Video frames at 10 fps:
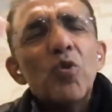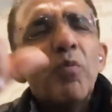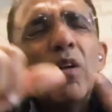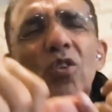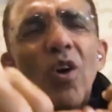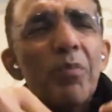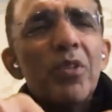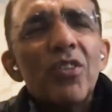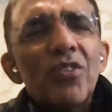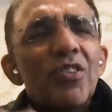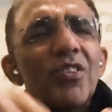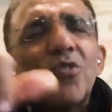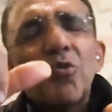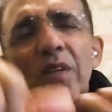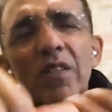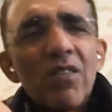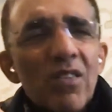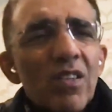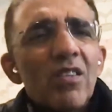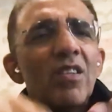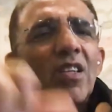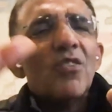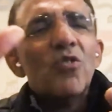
too much competition, too much uncertainty,